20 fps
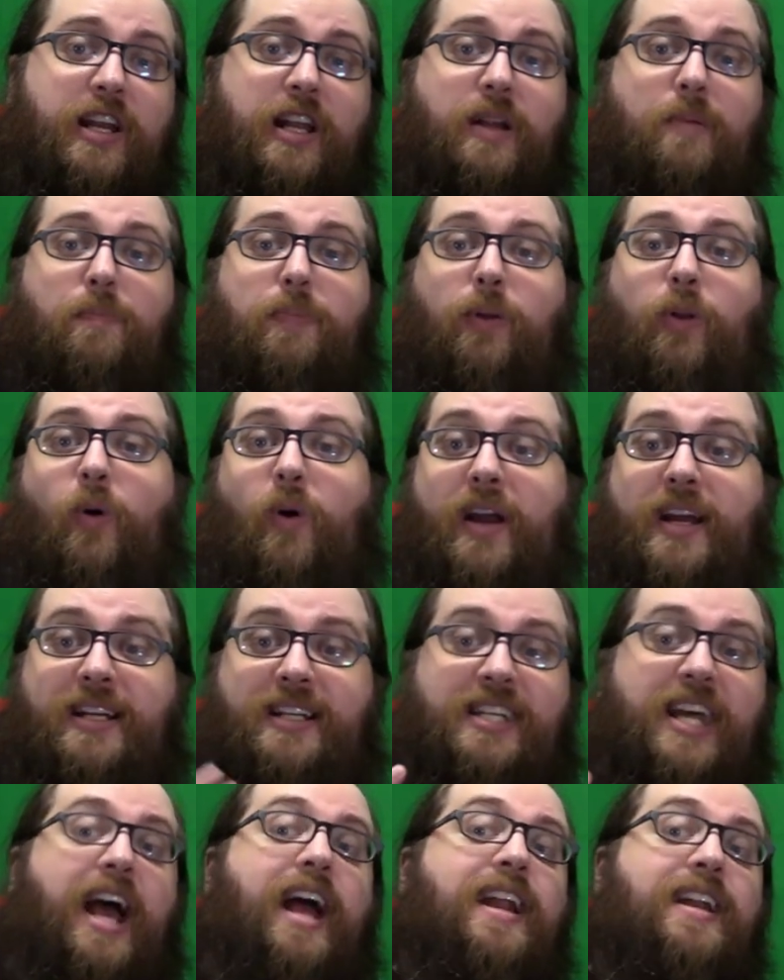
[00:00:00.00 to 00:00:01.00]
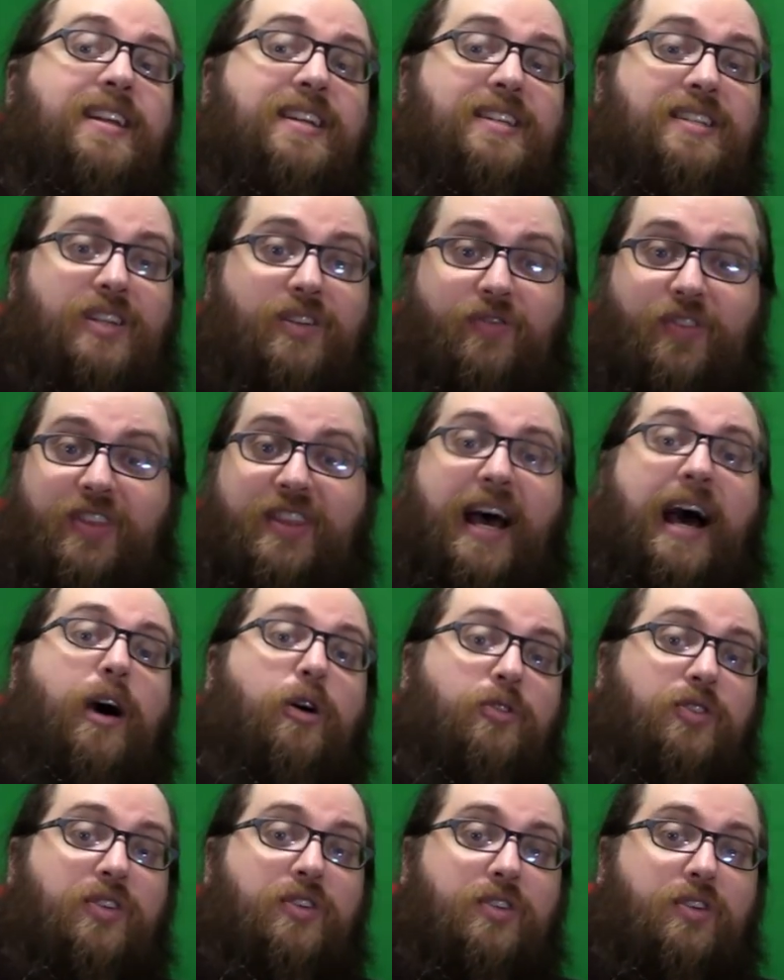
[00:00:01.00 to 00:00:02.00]
can employ tens of
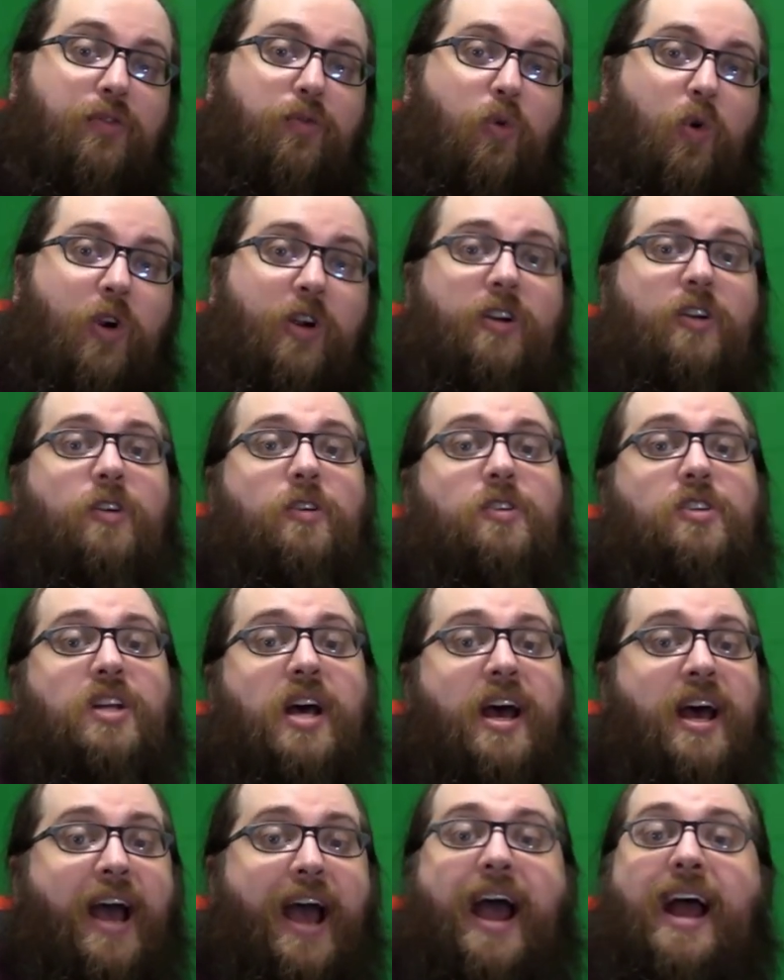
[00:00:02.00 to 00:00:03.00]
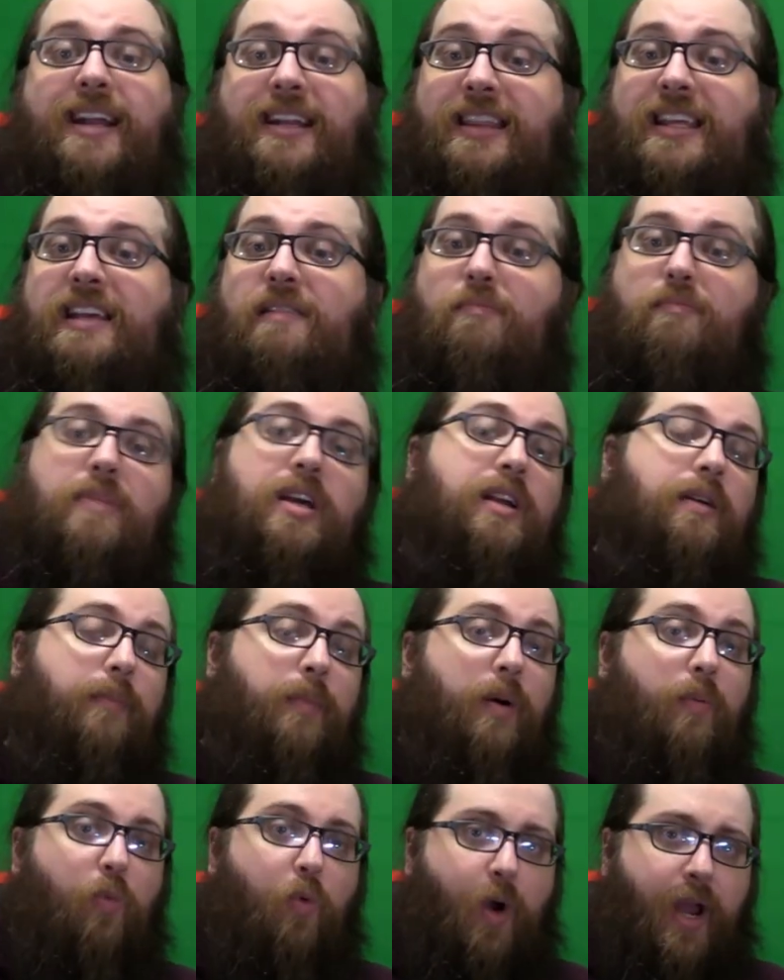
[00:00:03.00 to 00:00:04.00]
thousands of workers at the
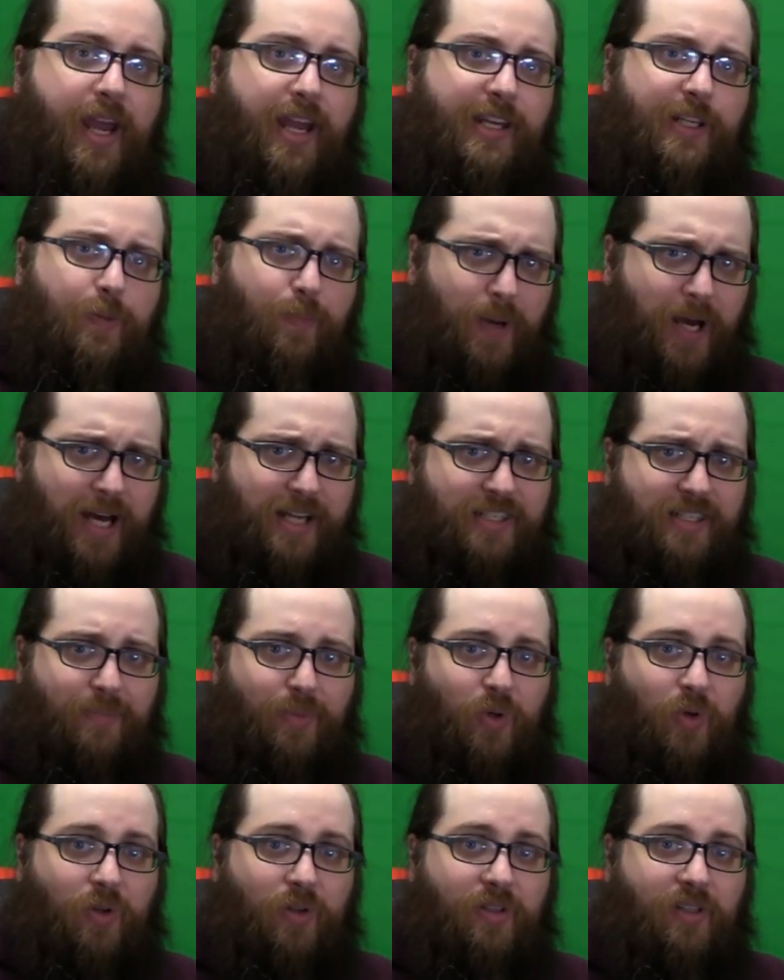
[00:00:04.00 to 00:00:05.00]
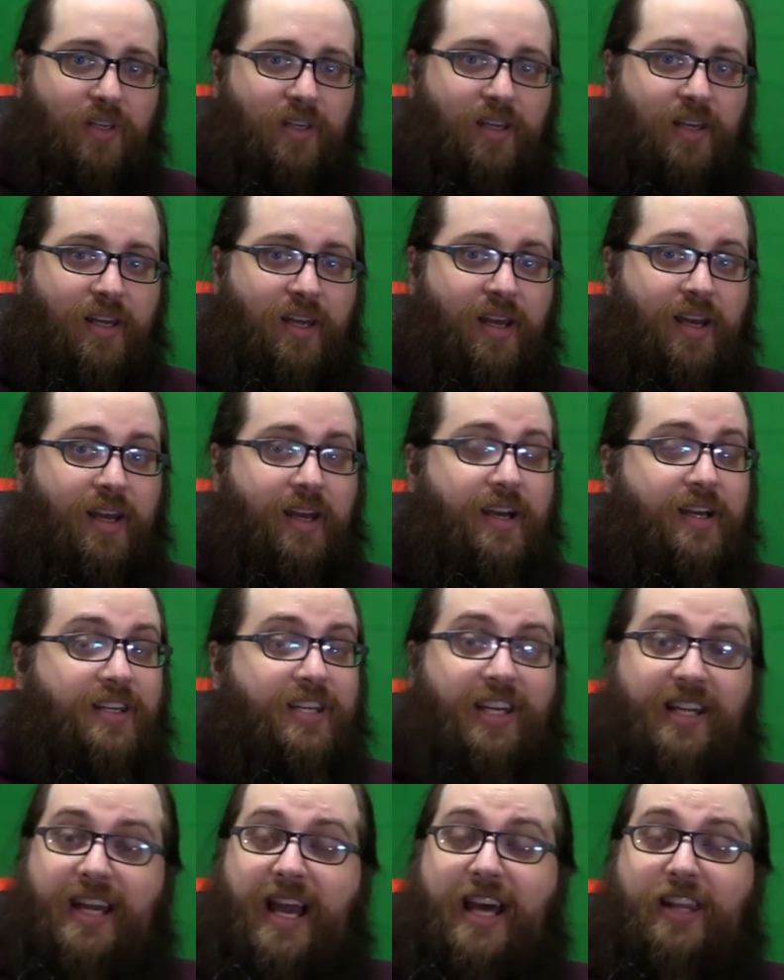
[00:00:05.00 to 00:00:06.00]
minimum wage possible.
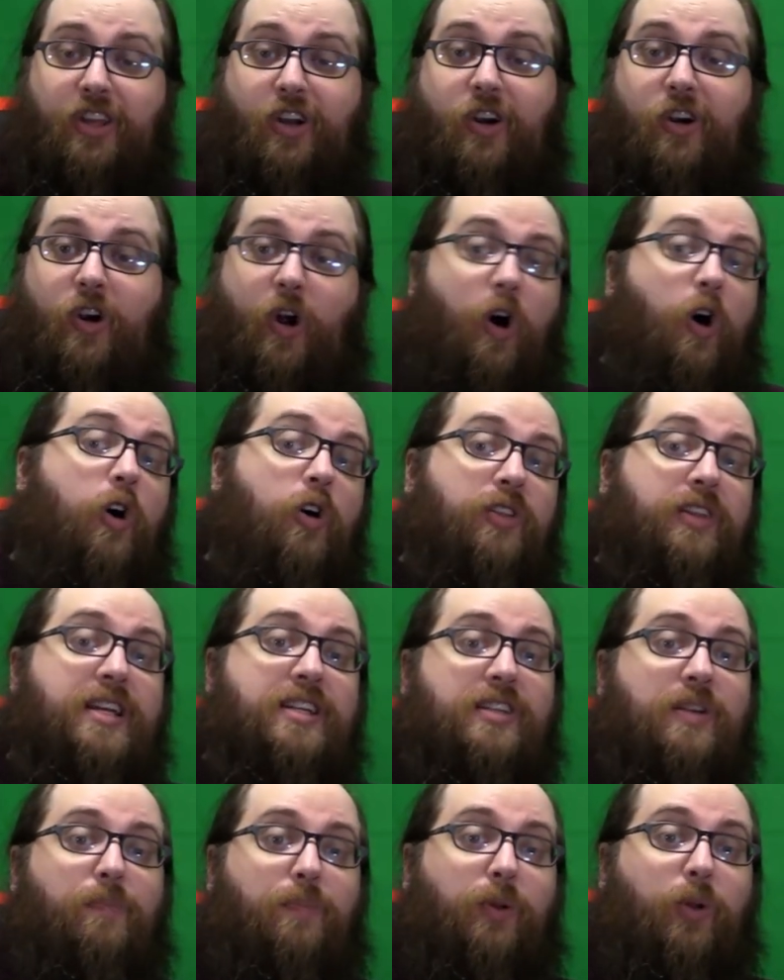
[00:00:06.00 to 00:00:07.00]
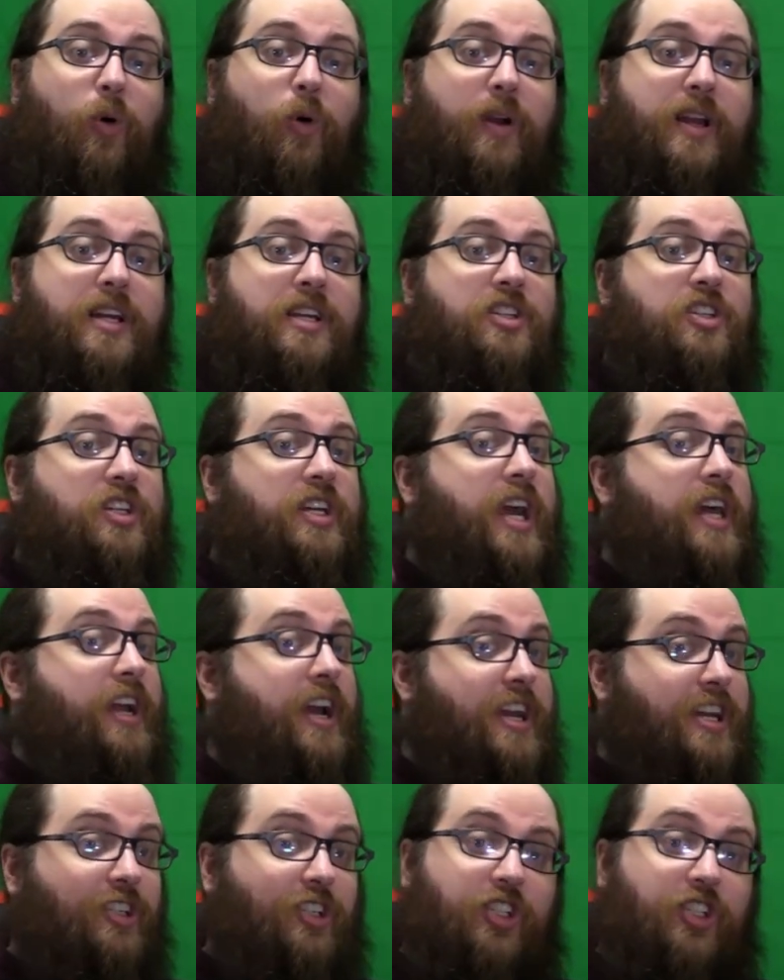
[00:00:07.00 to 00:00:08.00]
Together, all these employees get
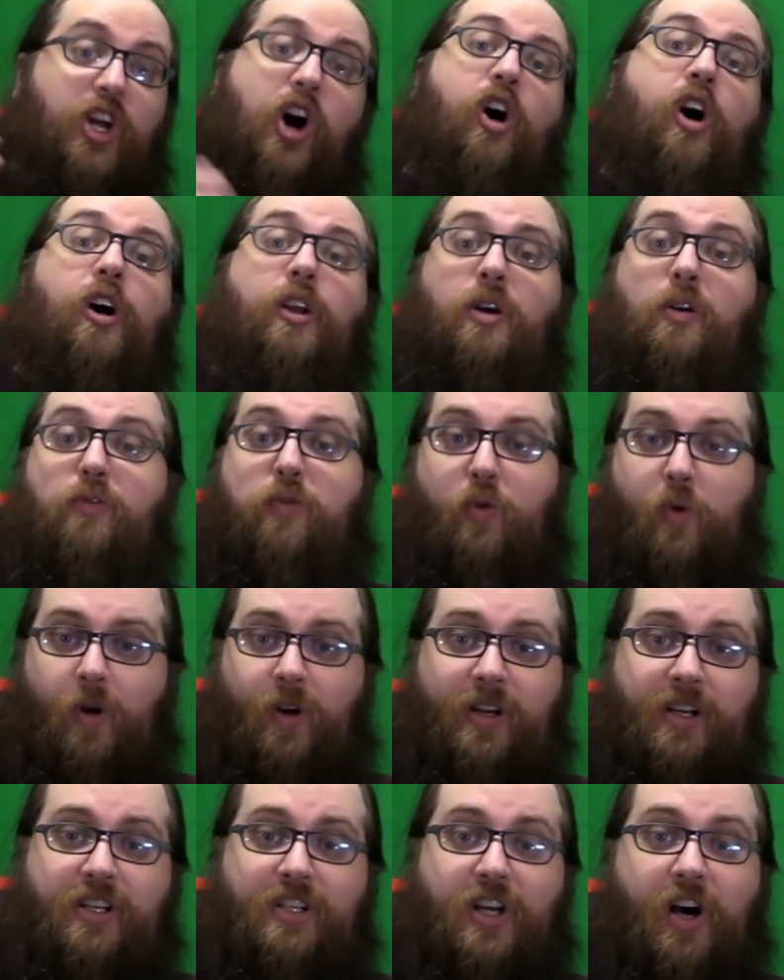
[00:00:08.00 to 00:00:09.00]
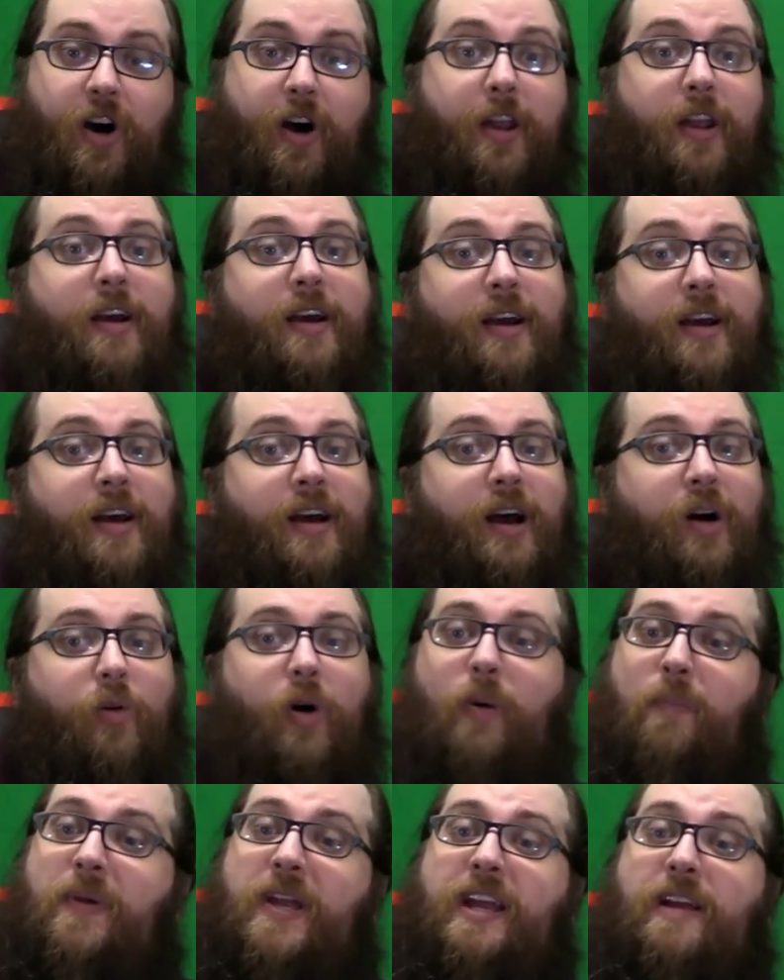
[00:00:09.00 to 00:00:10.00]
a ton of work done
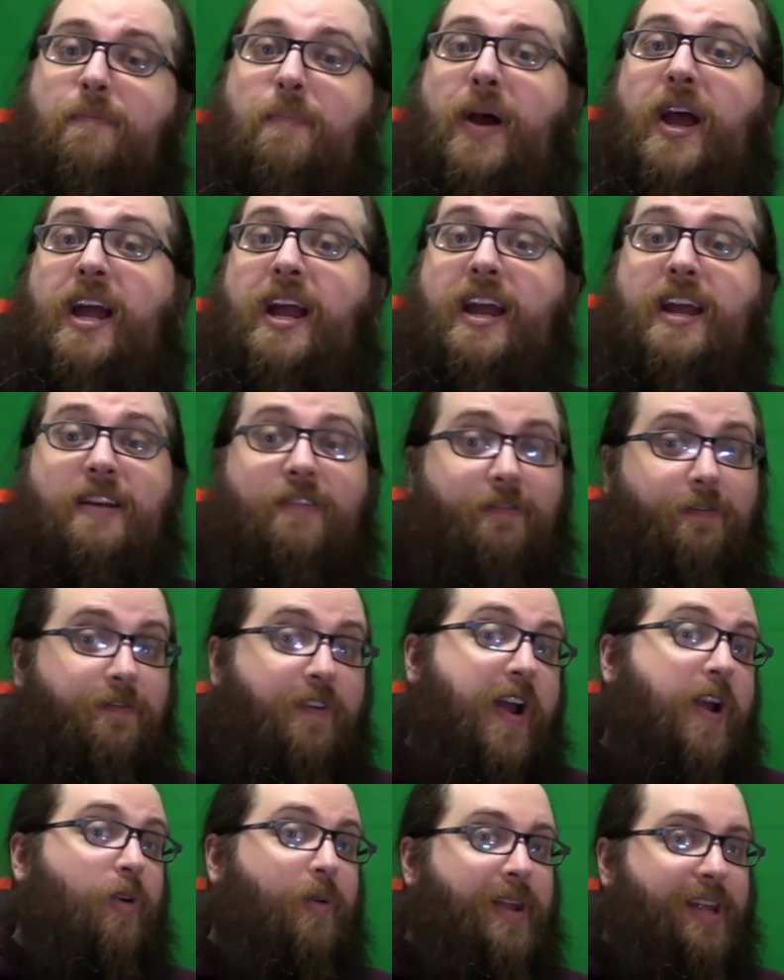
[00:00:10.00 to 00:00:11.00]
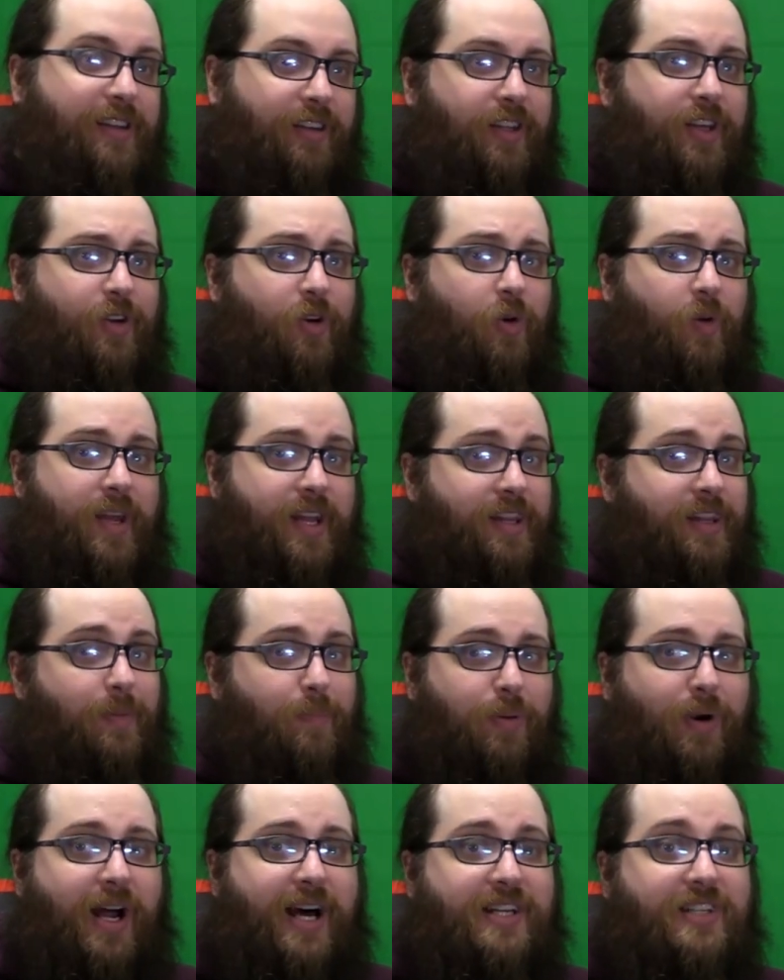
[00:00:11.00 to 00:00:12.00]
while being paid very little in the
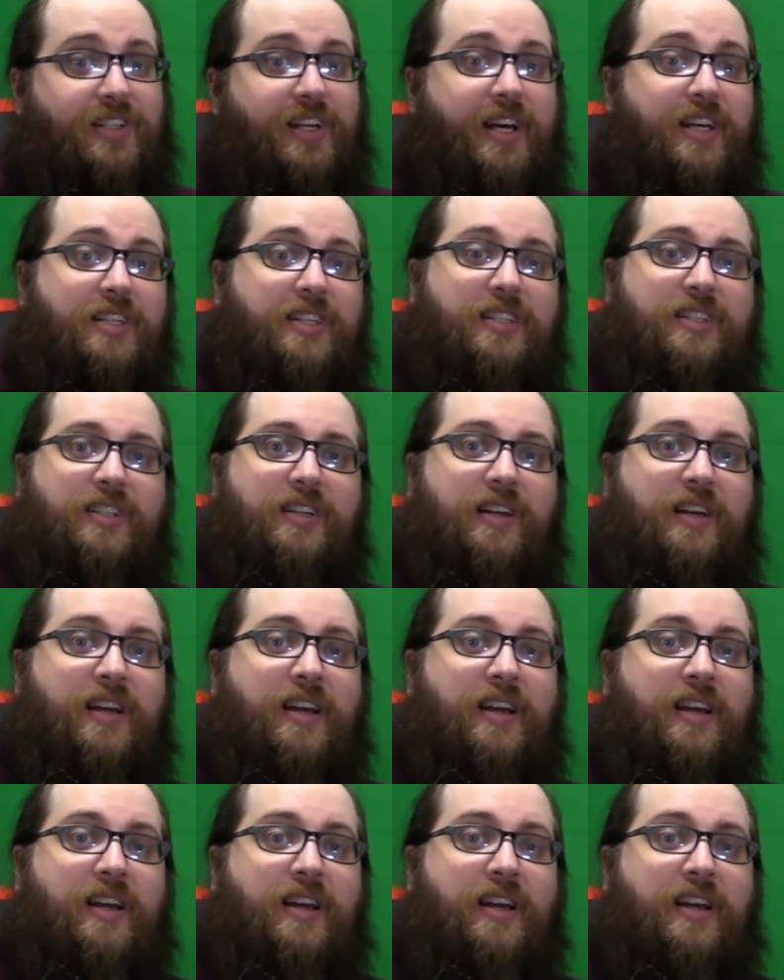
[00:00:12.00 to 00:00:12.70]
process.